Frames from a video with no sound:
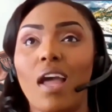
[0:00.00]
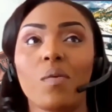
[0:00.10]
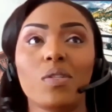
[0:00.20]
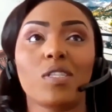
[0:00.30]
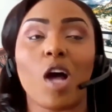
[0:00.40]
I
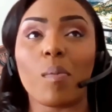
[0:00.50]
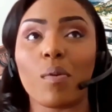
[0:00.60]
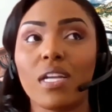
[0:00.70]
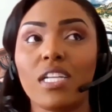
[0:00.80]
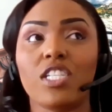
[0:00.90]
was an
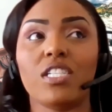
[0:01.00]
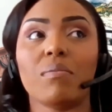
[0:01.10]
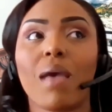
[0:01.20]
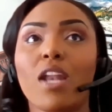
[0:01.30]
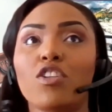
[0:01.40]

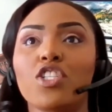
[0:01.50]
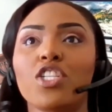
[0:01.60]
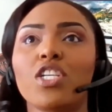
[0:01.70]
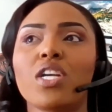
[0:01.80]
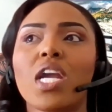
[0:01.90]
operations
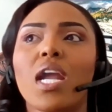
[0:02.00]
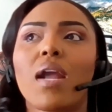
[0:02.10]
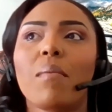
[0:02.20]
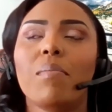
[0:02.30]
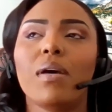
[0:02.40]
manager,
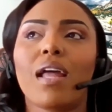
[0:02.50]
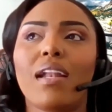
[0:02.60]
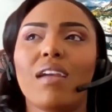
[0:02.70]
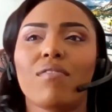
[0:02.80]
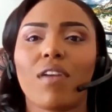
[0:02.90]
but
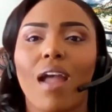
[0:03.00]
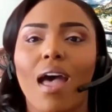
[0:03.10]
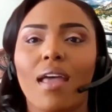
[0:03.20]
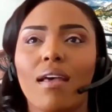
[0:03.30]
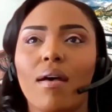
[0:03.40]
I never
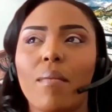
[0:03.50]
had